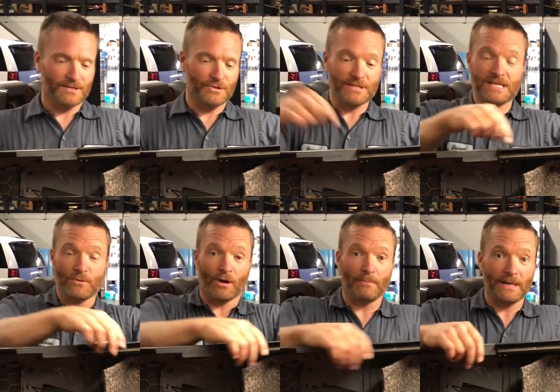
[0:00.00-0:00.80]
So you can see
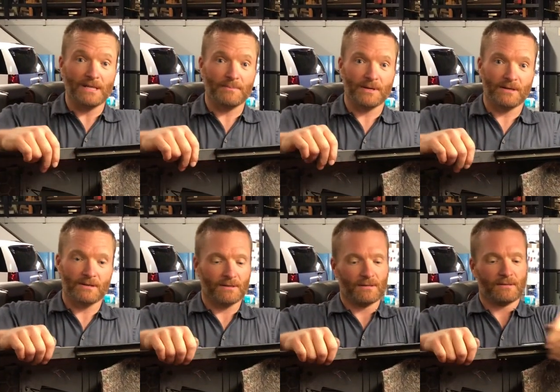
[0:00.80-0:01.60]
we're all buttoned up here.
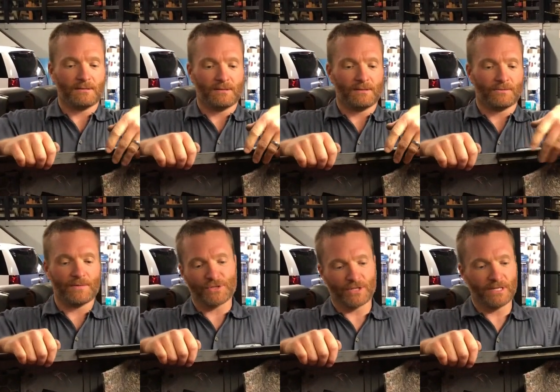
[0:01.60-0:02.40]

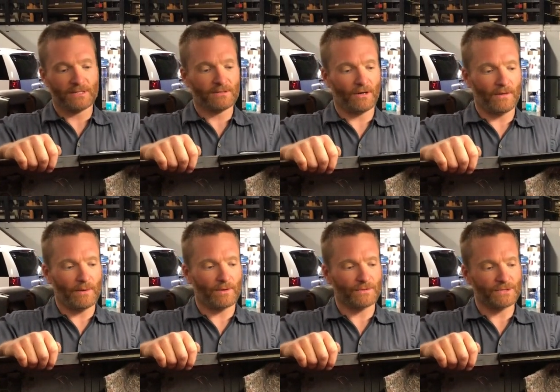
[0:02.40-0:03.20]
Rivets are in, all that
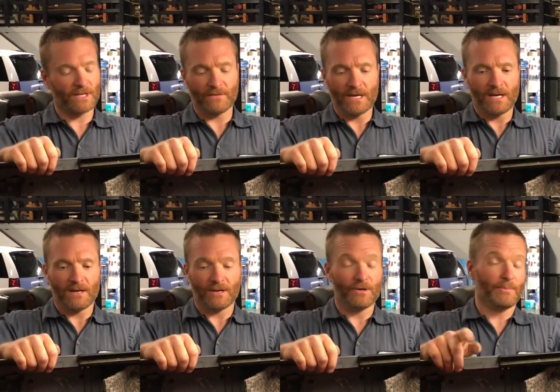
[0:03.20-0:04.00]
wonderful stuff.
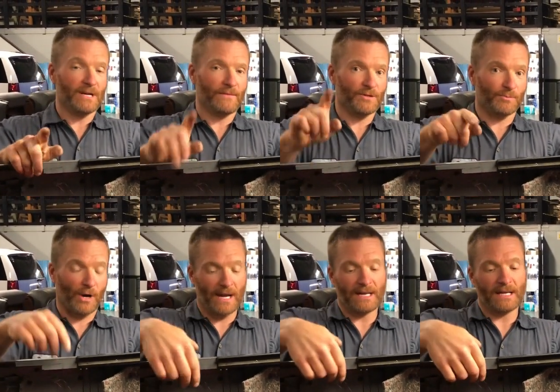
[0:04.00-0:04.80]
Good buddy of ours,
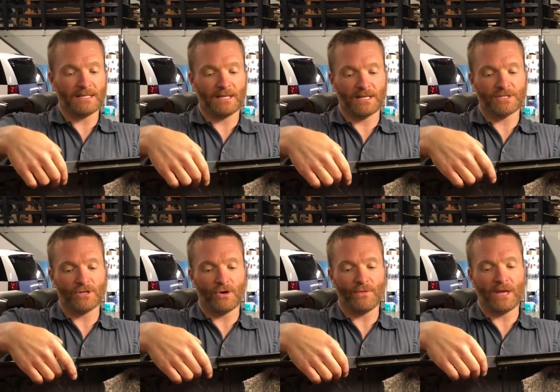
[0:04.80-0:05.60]
Brian, has let us
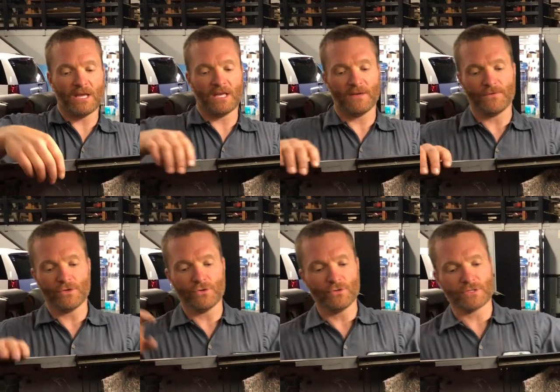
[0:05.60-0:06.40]
know that if you
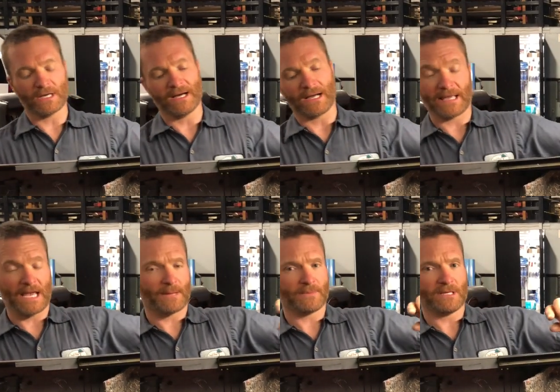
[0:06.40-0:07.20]
use
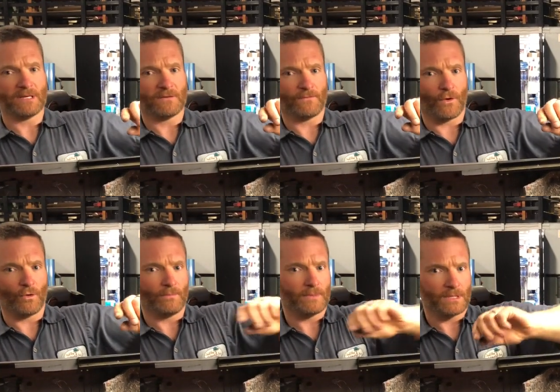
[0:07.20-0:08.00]
canopy
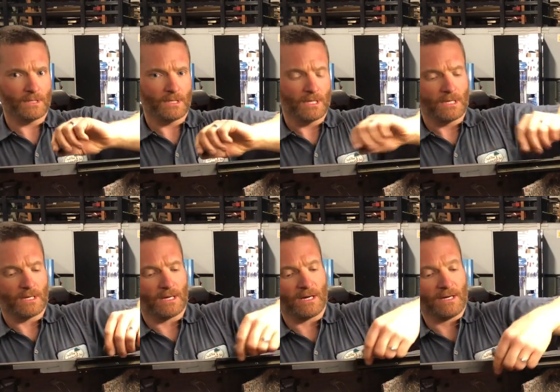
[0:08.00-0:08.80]
foam
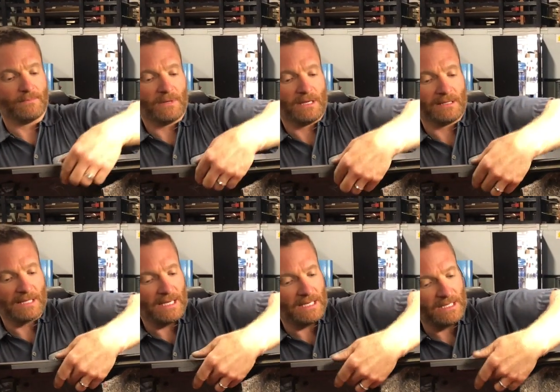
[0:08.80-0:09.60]
and
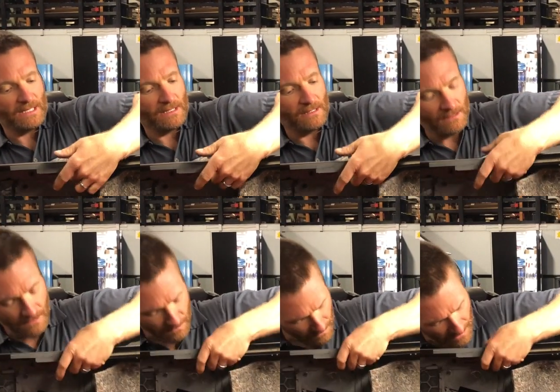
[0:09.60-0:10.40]
lay in
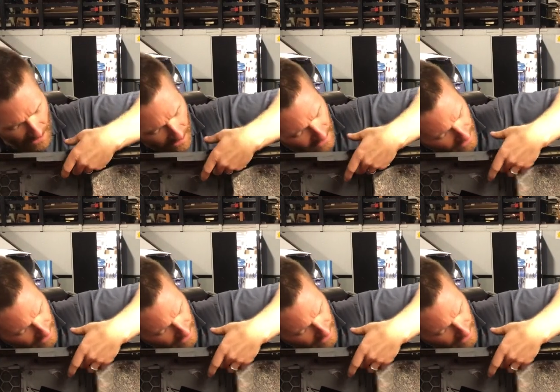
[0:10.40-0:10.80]
the area